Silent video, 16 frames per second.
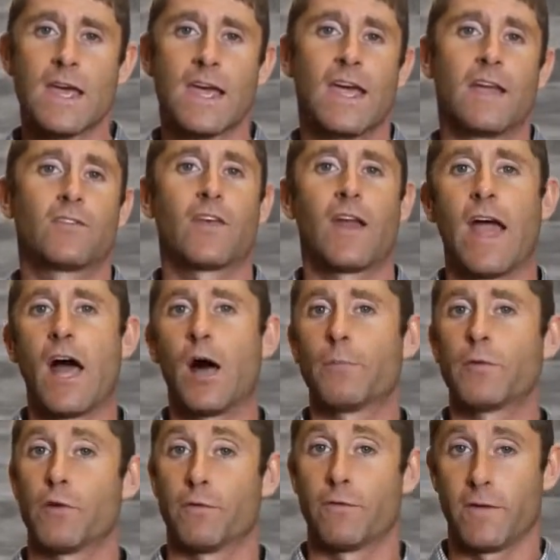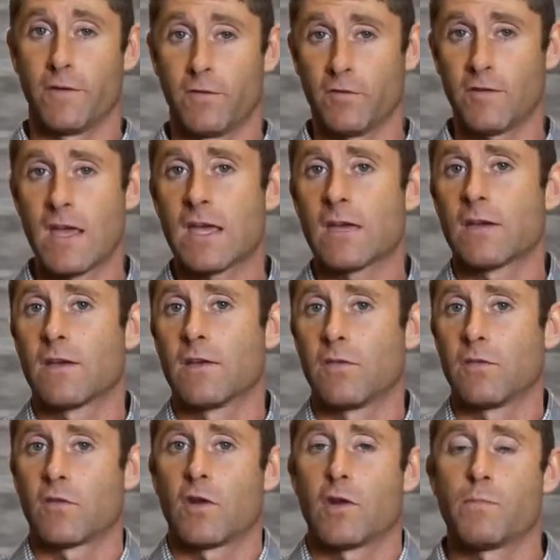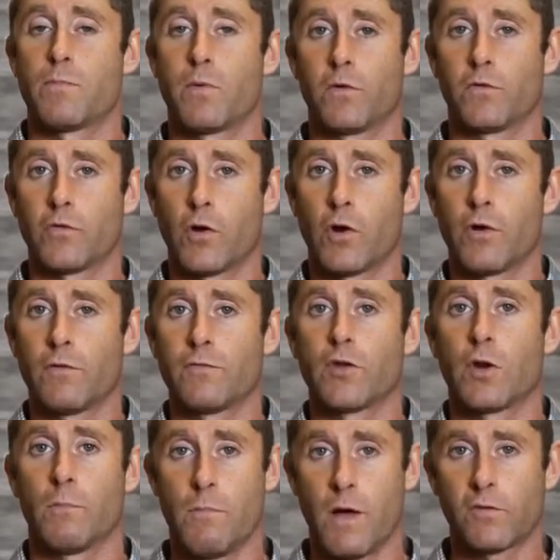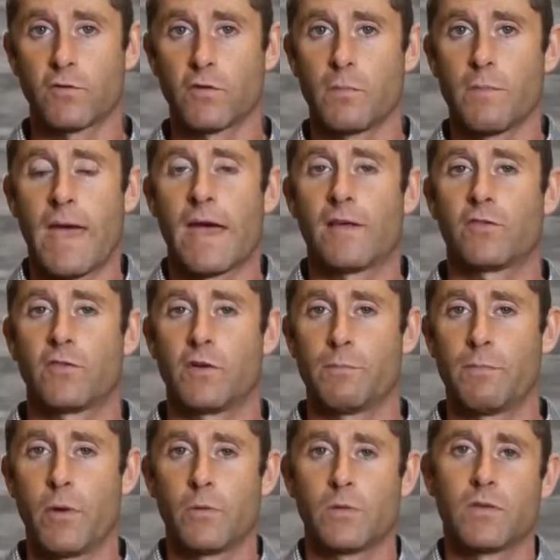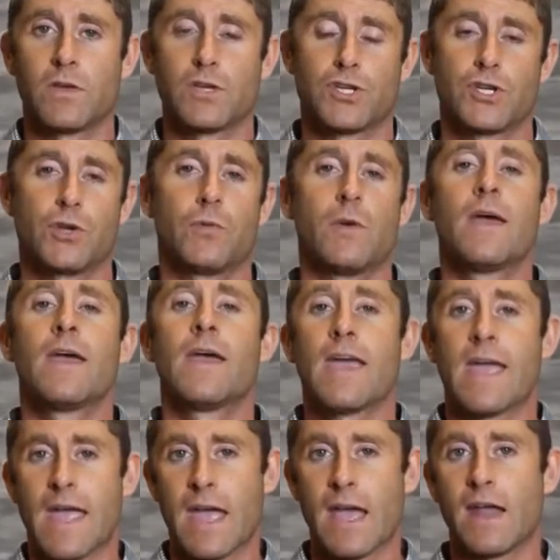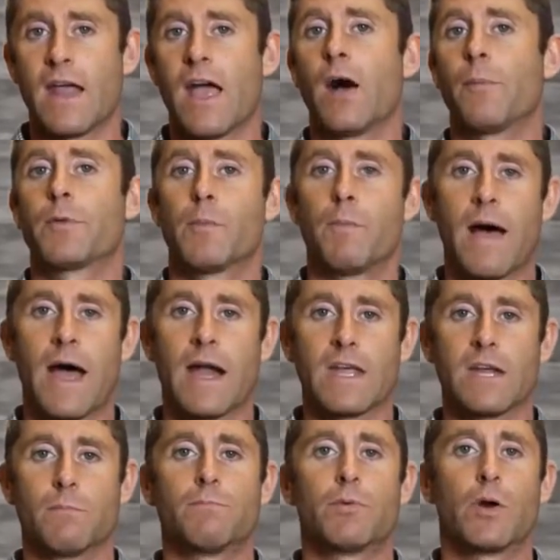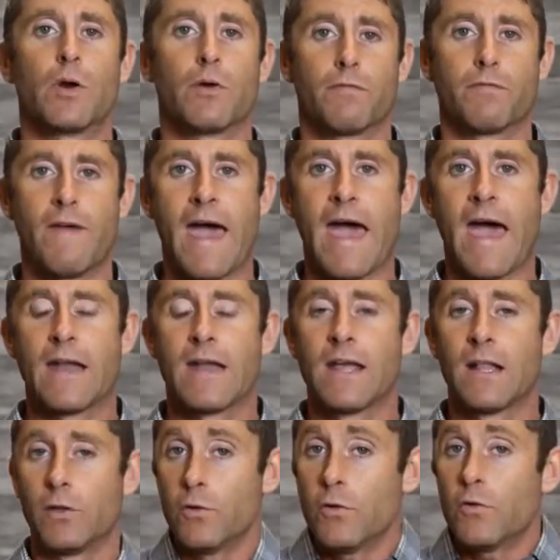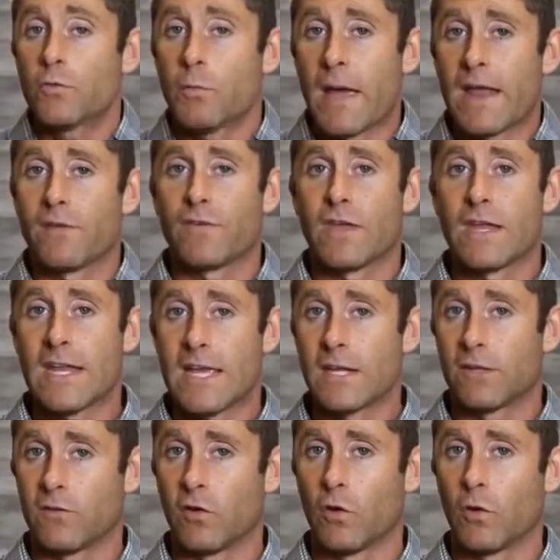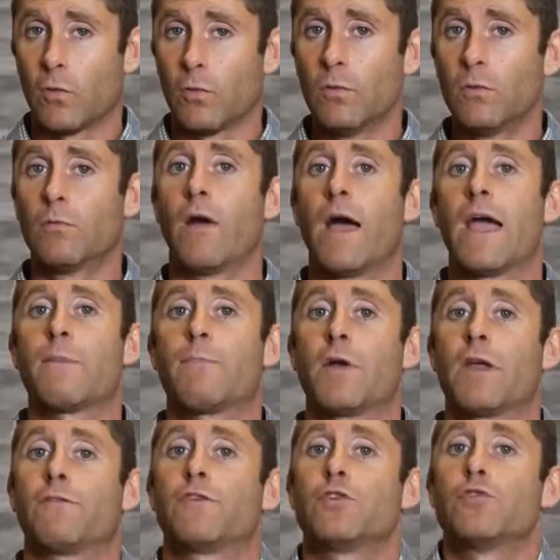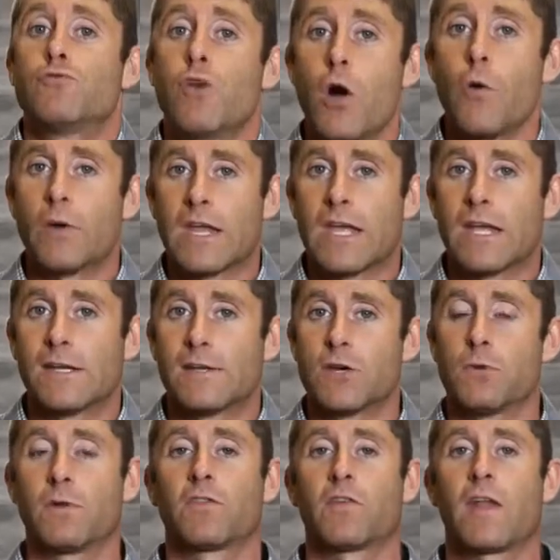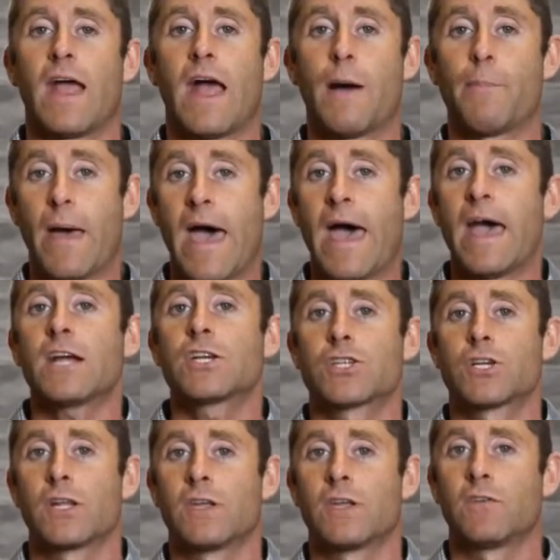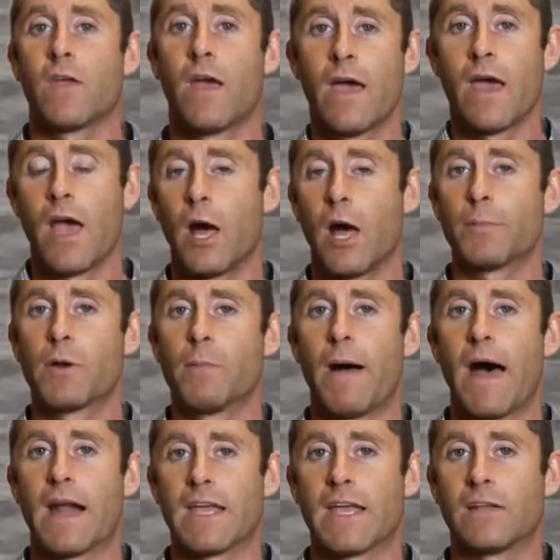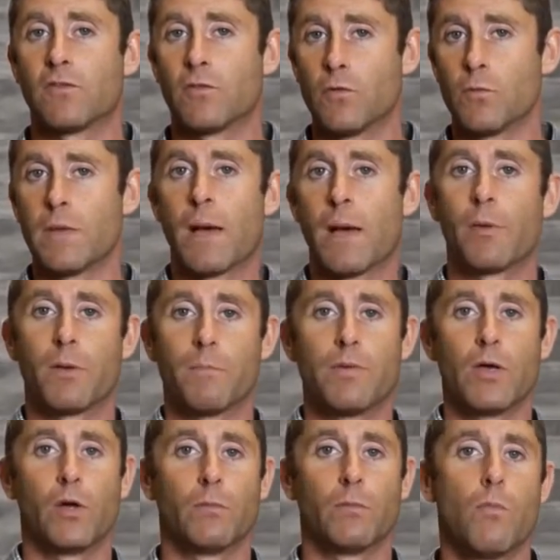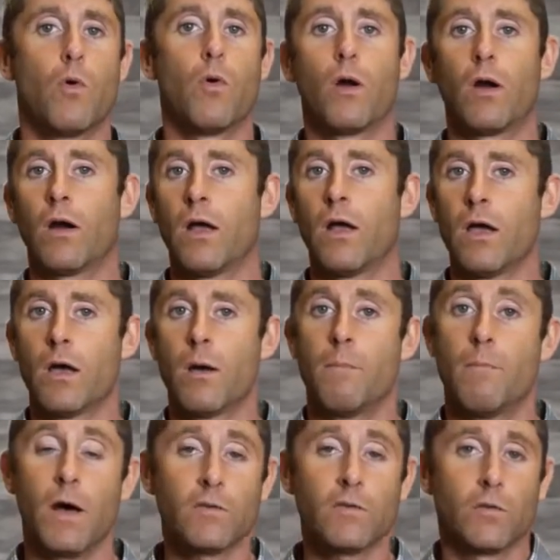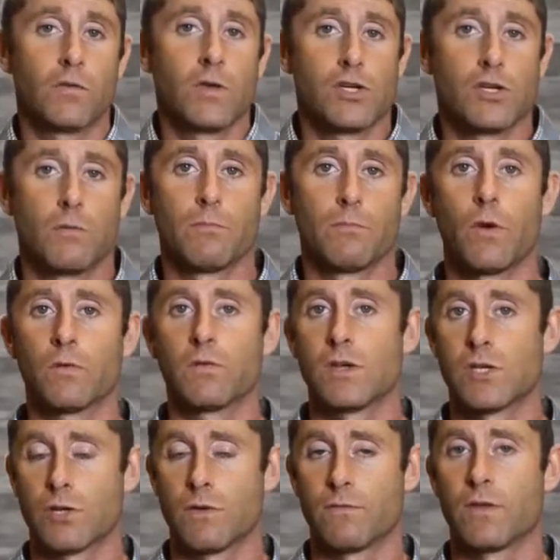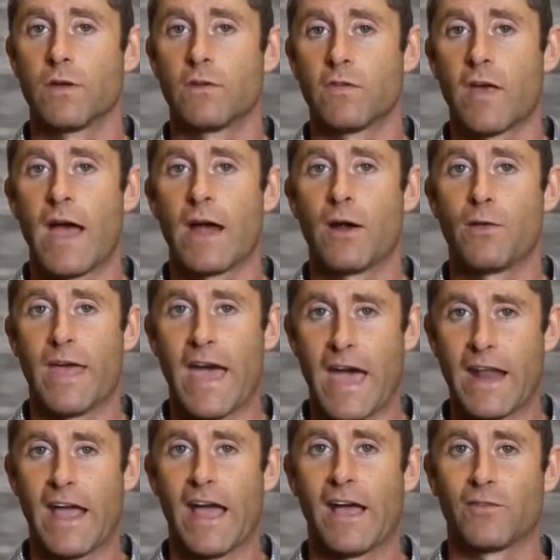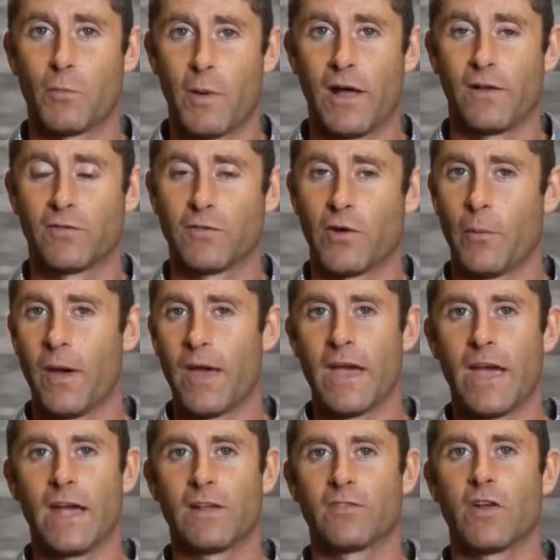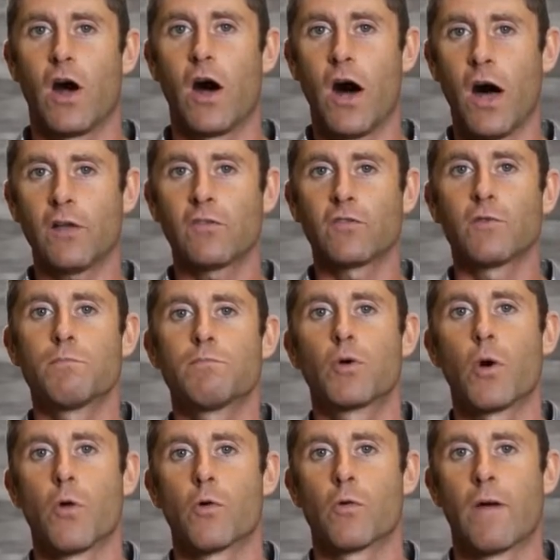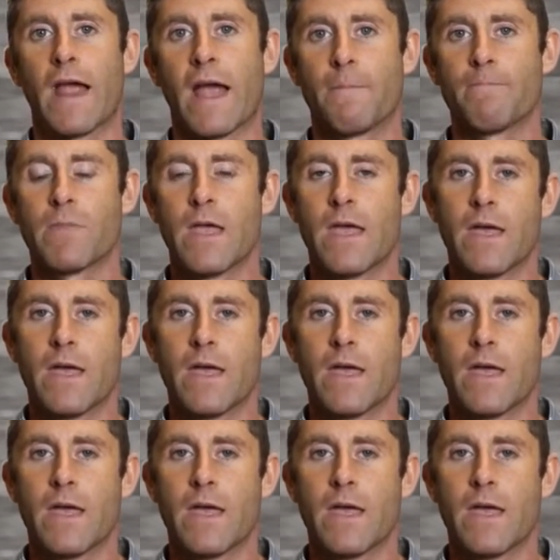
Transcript: It's going to help your physique because it's going to preserve your muscle mass, your bone tissue, and help your body to burn fat, lose weight if you need to, right? But if you don't need to, it's going to help actually help your body to be able to build more muscle tissue and bone tissue if you desire that as well. So it's an awesome program.